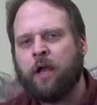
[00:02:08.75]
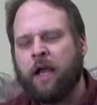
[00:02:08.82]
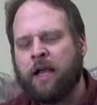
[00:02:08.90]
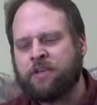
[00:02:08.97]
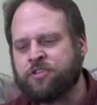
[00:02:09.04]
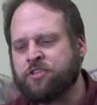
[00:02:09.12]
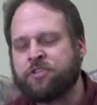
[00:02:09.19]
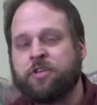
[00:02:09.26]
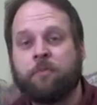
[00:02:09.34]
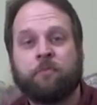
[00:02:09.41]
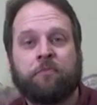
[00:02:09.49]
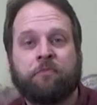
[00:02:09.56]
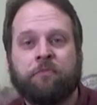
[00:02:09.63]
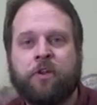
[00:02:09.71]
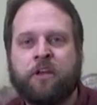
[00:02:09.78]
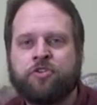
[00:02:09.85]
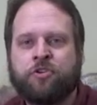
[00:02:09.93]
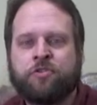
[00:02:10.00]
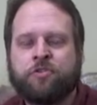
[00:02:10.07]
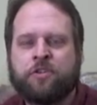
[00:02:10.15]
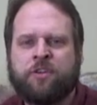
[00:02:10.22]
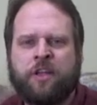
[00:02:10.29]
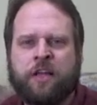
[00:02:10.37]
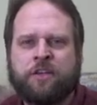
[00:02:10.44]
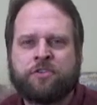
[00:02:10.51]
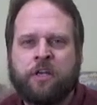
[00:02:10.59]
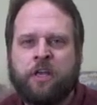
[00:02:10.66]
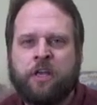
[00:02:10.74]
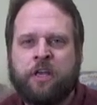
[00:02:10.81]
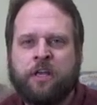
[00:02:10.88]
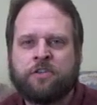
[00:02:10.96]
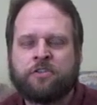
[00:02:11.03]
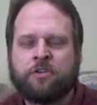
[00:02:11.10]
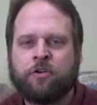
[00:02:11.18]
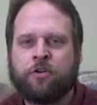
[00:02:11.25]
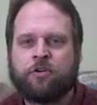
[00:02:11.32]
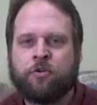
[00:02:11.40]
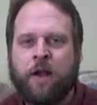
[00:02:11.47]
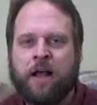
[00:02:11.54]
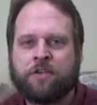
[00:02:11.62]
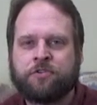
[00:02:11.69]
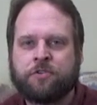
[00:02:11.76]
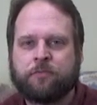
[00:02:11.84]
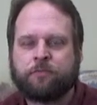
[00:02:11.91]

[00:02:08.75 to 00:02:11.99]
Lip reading: as to some issues and things that he needs to address.